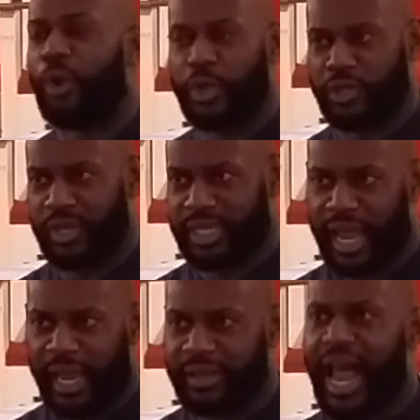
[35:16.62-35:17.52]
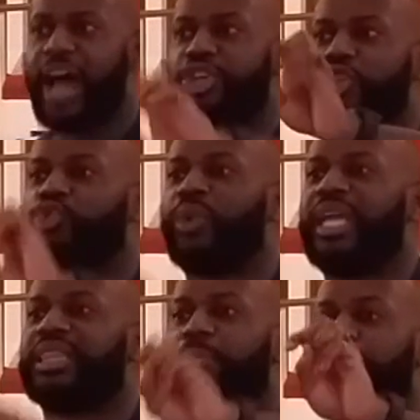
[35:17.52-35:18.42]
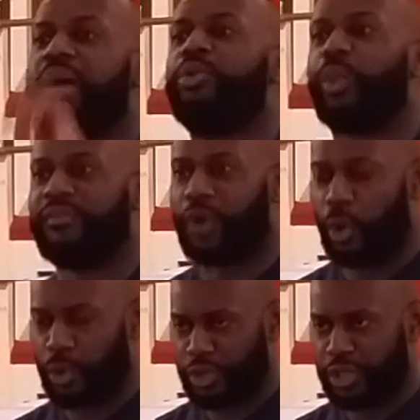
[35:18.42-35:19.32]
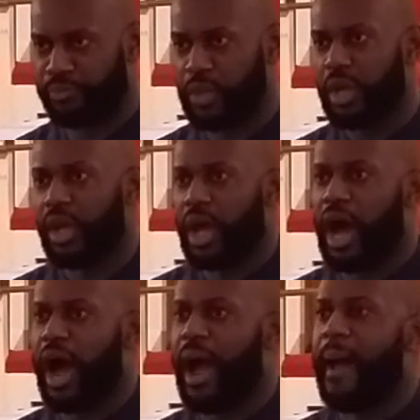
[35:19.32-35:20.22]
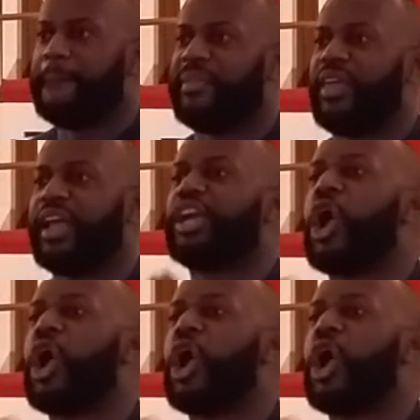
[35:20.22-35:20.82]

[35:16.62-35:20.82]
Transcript: verse of the day, not just read the memory verse, but then